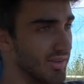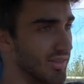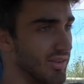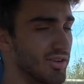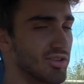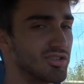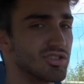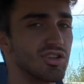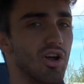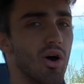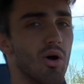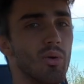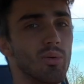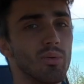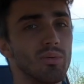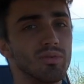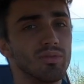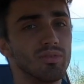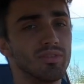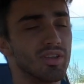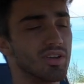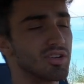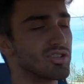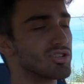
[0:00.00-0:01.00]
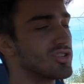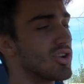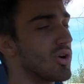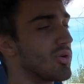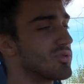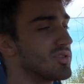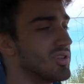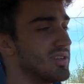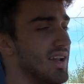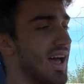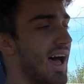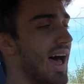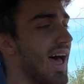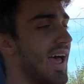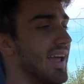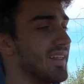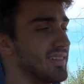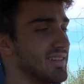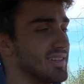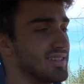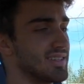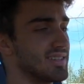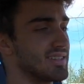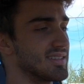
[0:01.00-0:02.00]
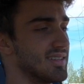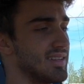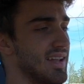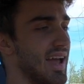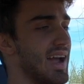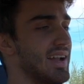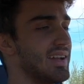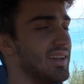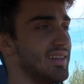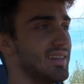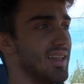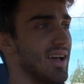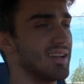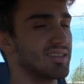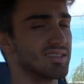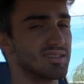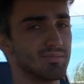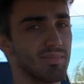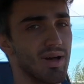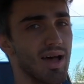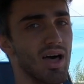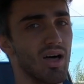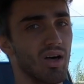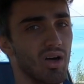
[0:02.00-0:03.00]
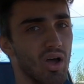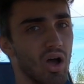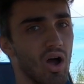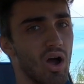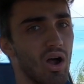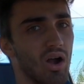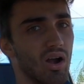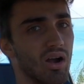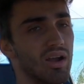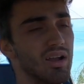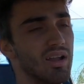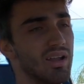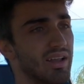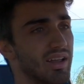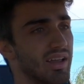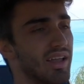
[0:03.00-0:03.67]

there's no denying this is a 90,000 mile car.